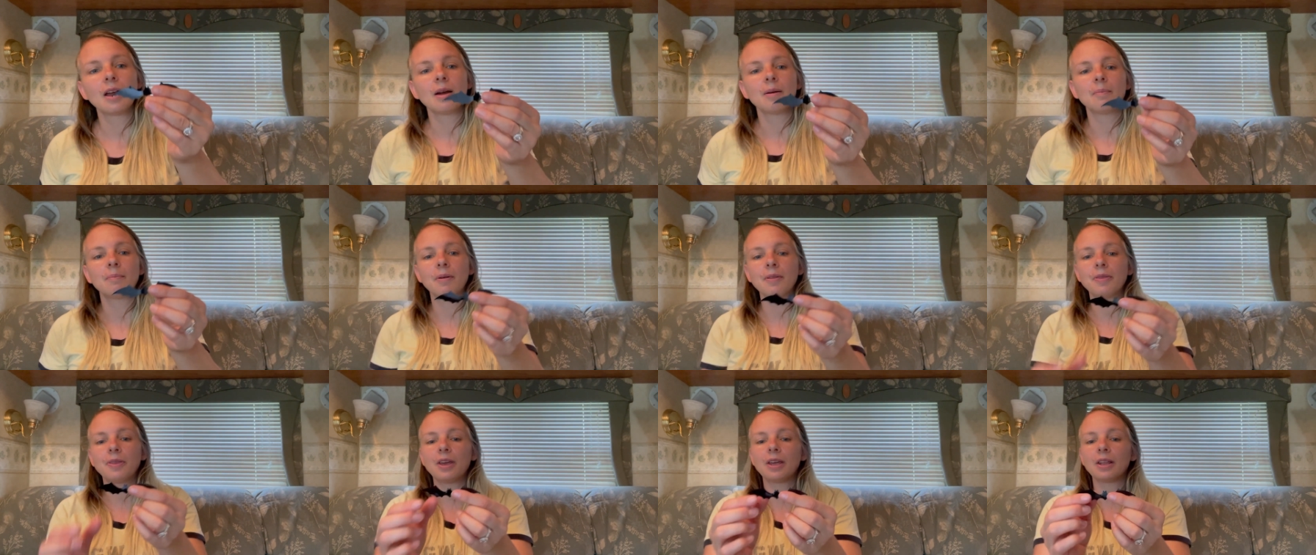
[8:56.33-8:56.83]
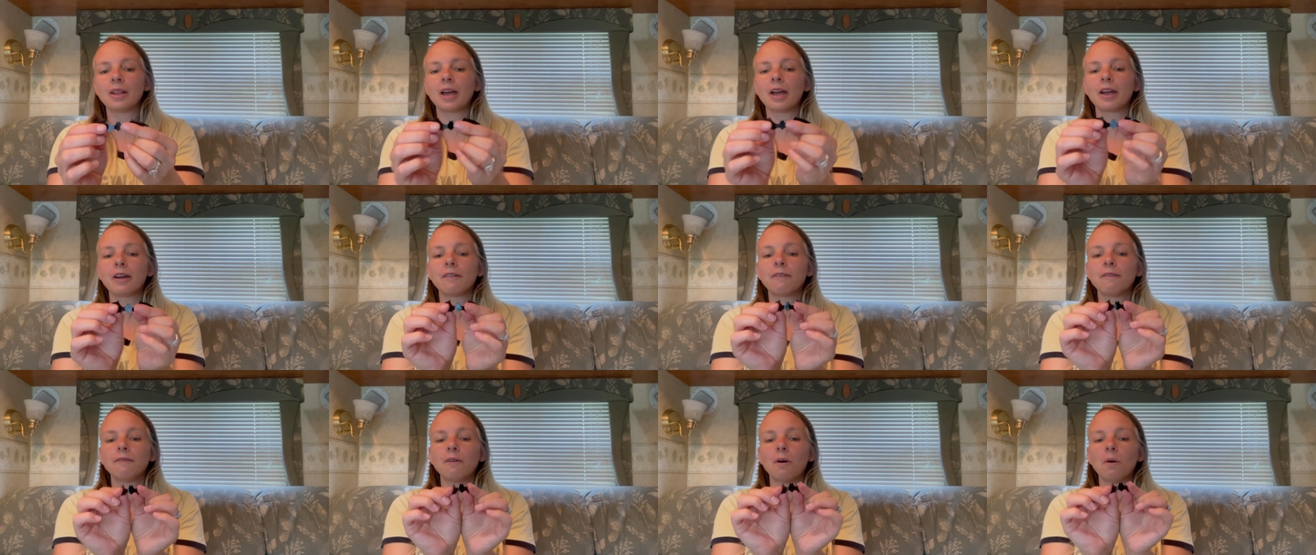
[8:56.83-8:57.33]
but they like
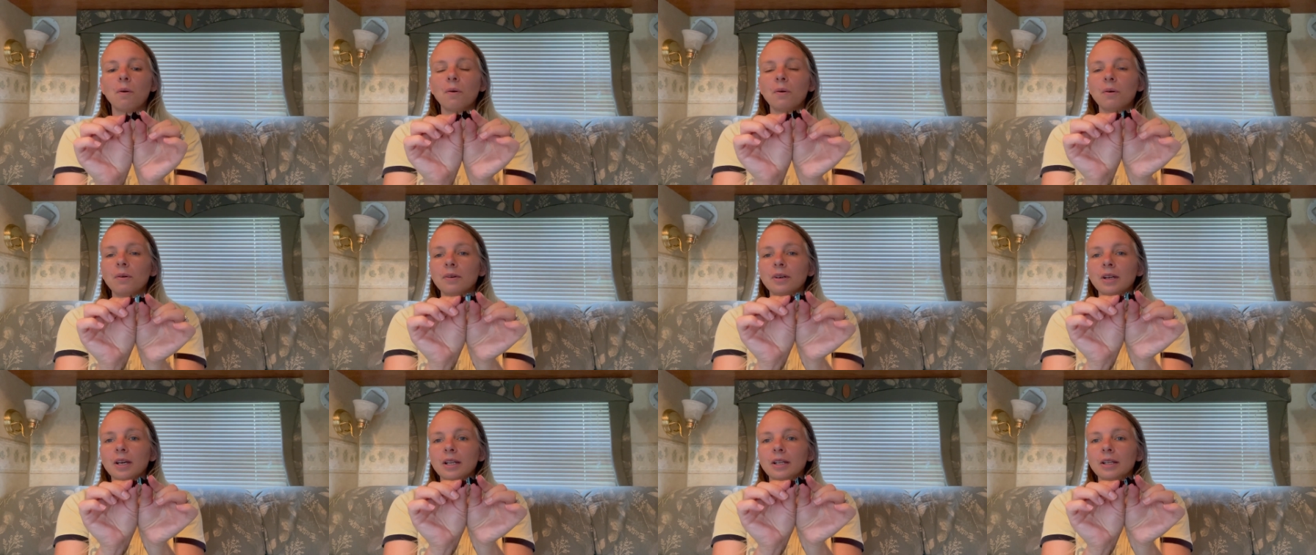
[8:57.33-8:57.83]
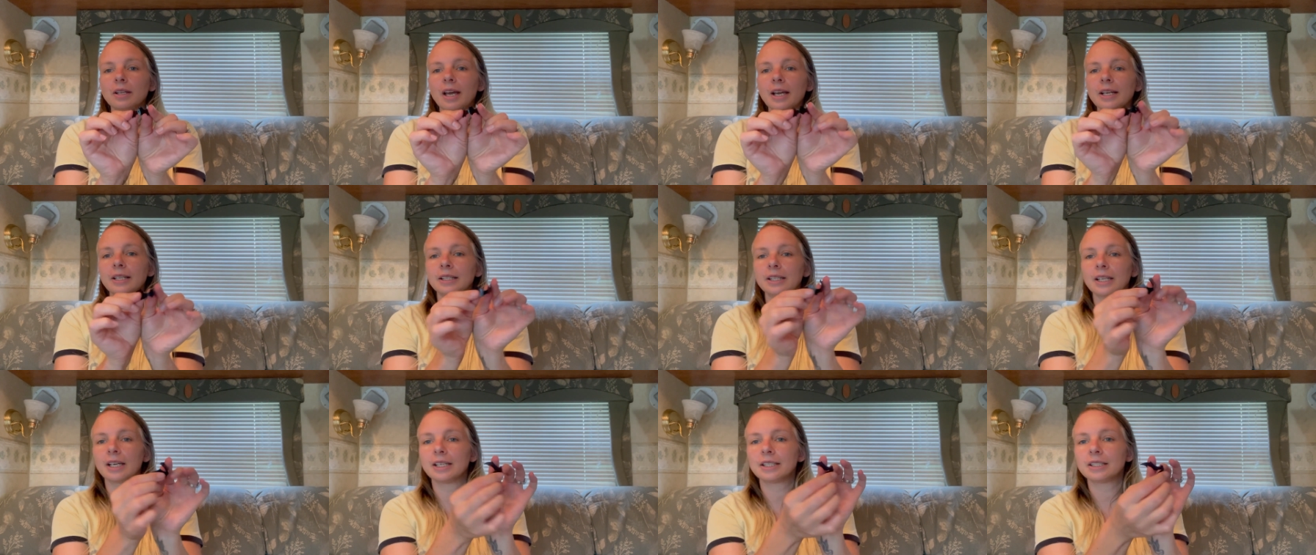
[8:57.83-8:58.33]
fold like
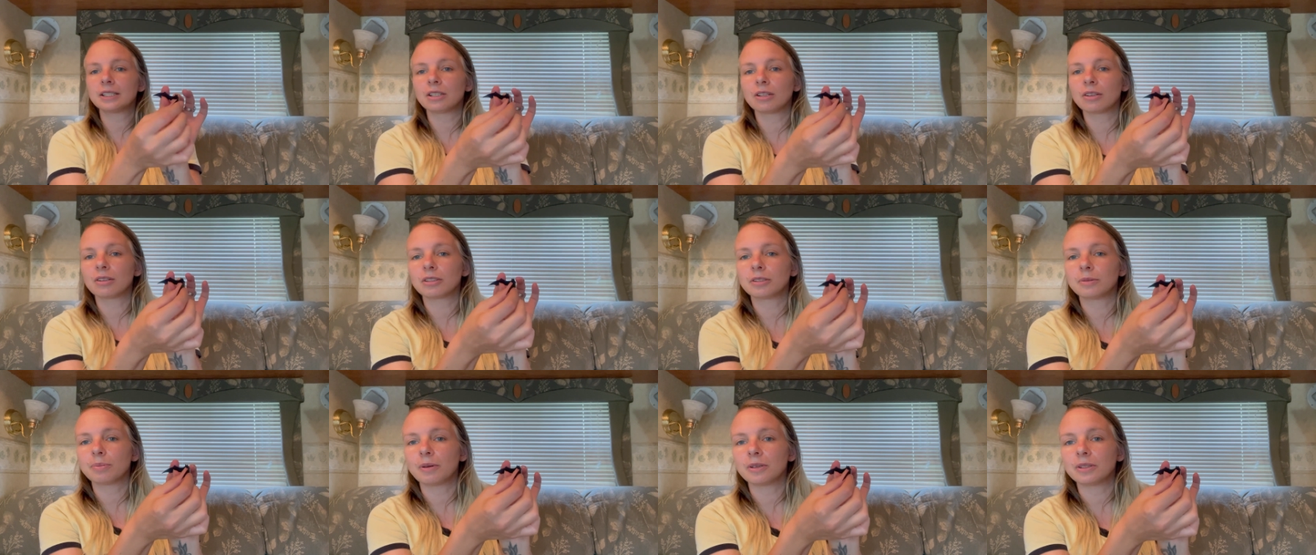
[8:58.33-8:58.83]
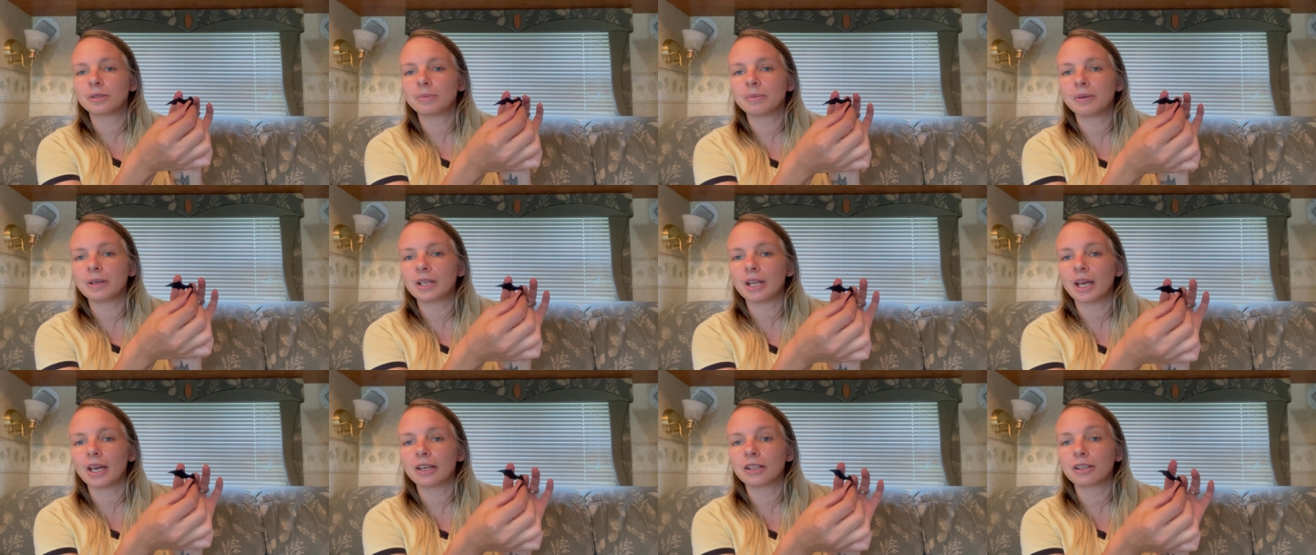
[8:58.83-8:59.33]
this. So they're supposed to be
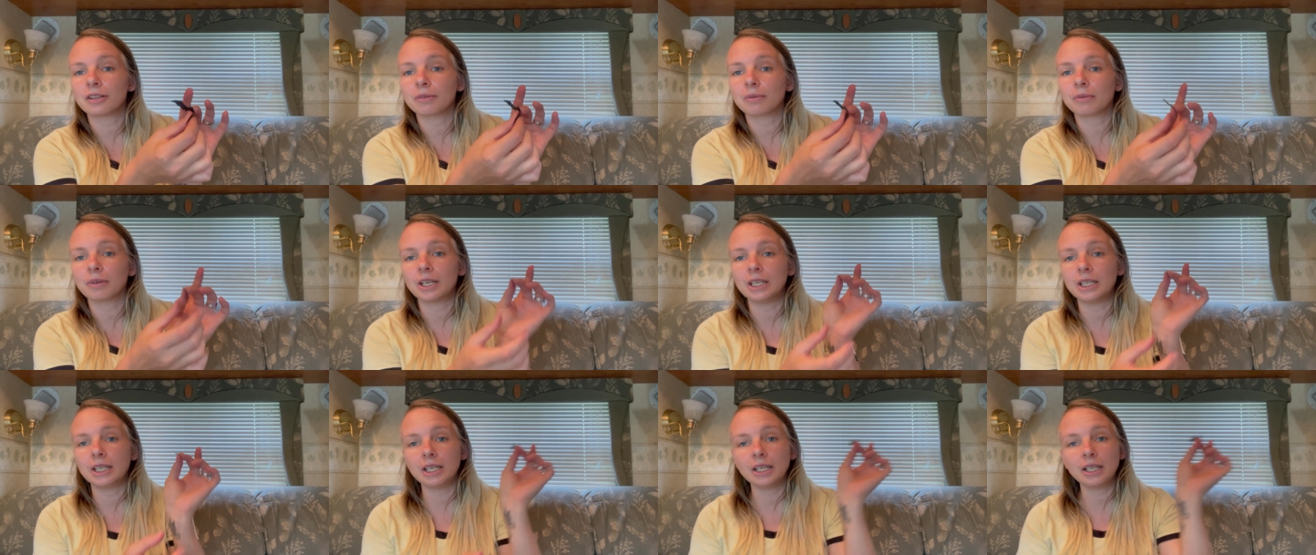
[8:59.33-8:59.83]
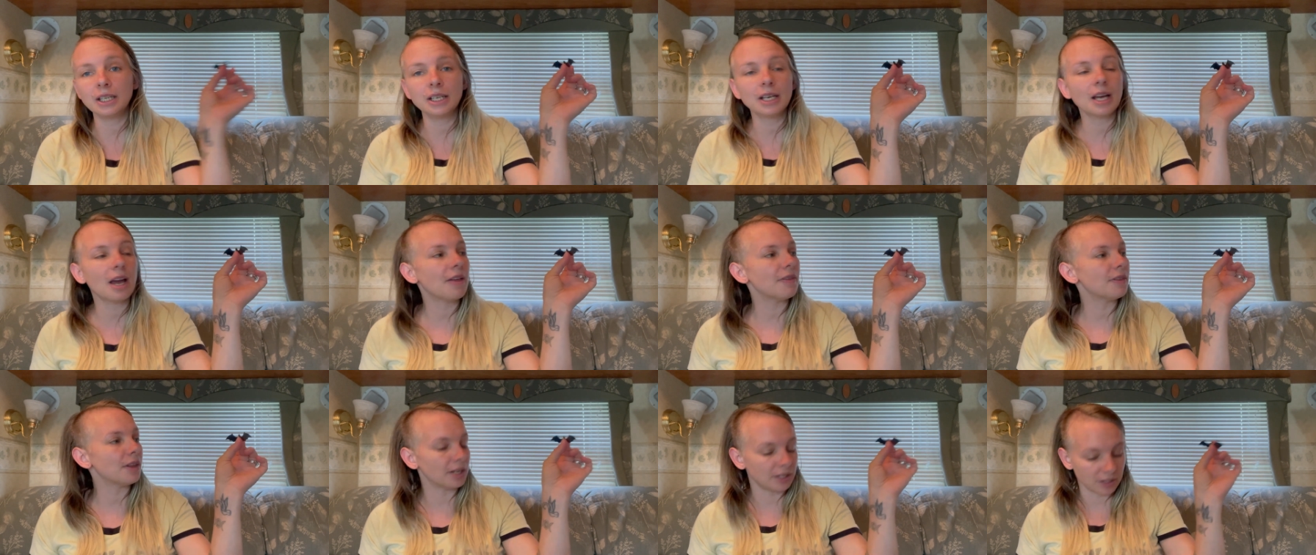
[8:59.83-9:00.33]
like 3D
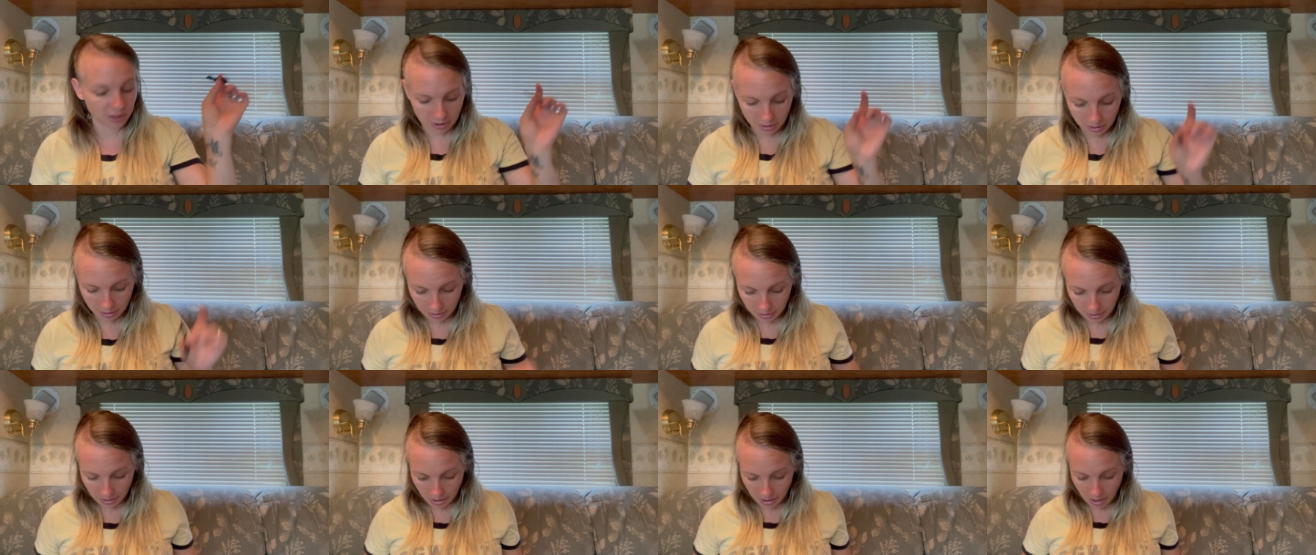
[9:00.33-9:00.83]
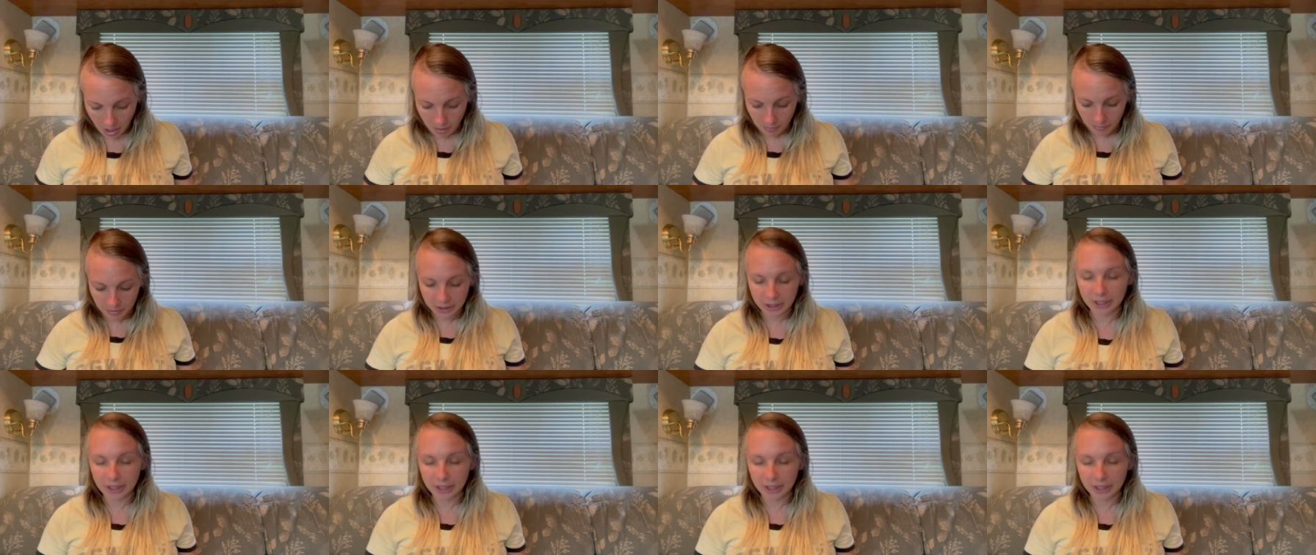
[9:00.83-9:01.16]
and then they come with